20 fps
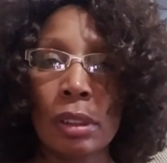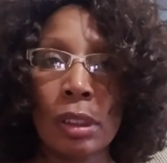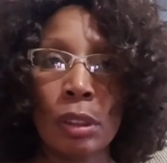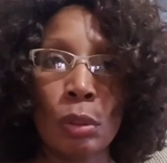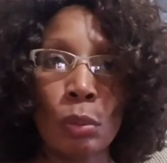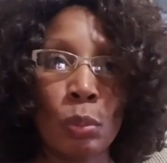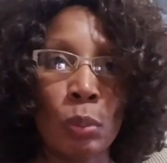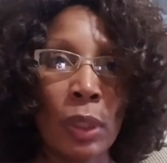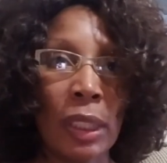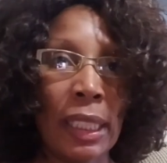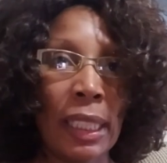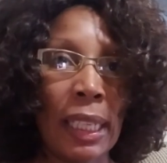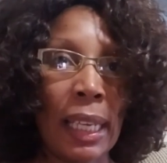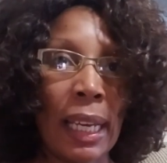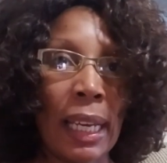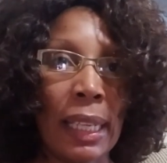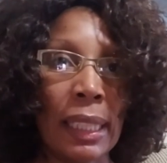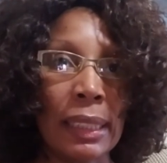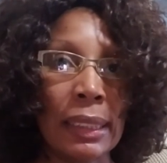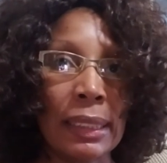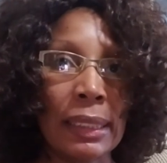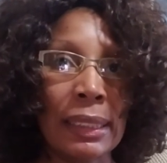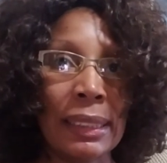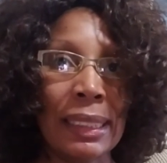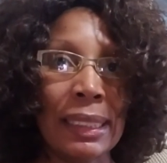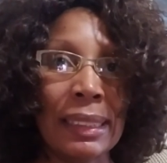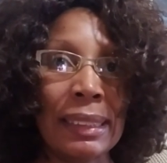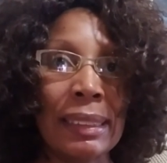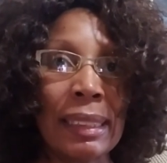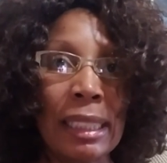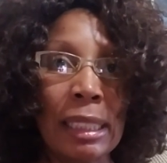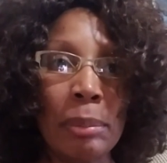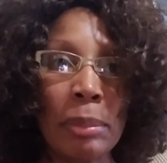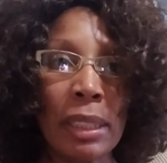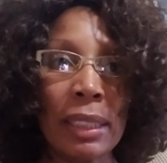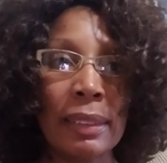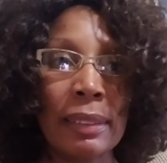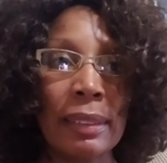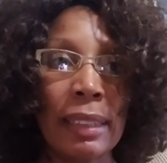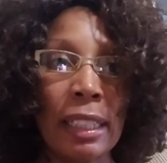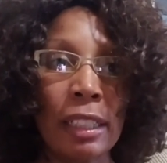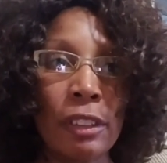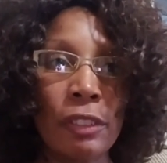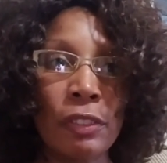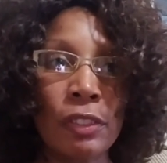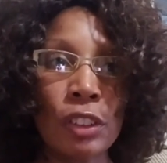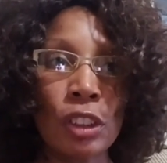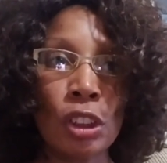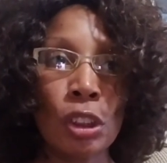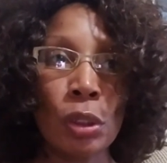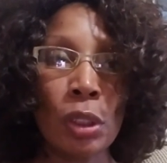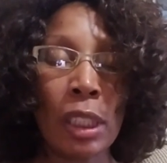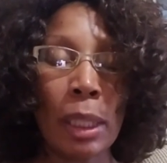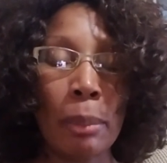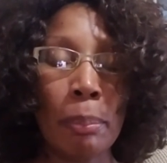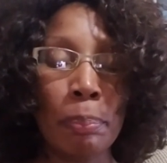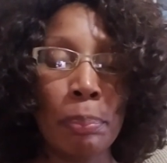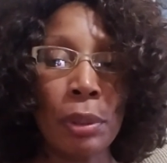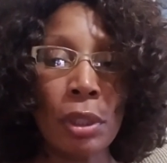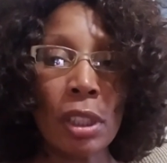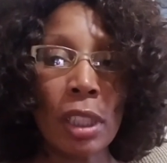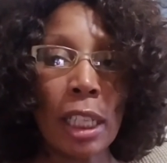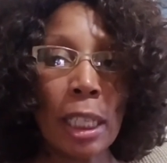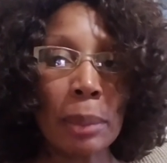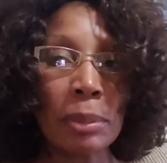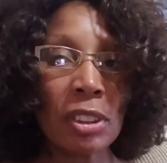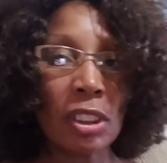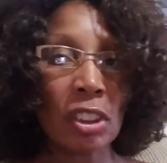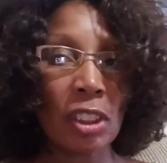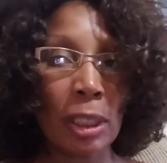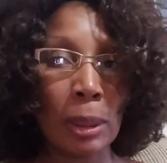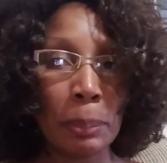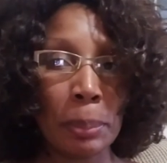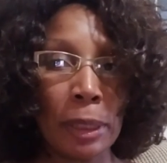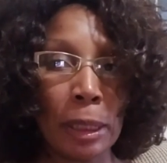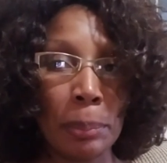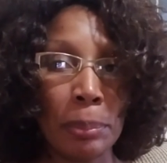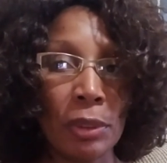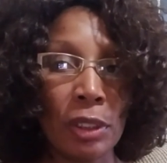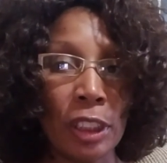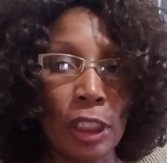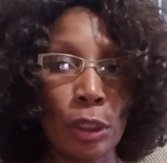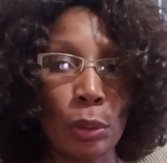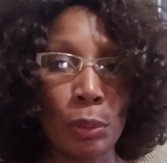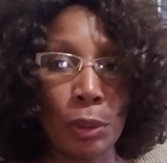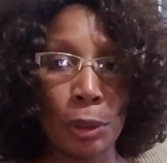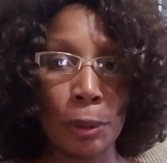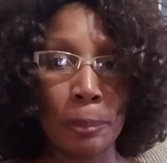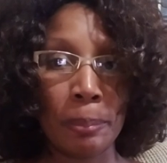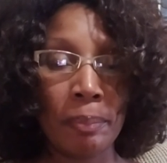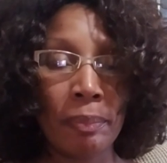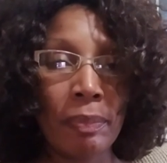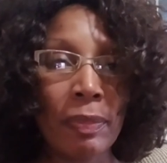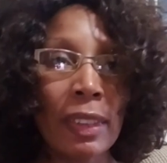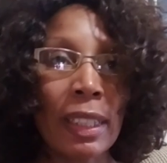The team itself, you can book up to 10 people in a room.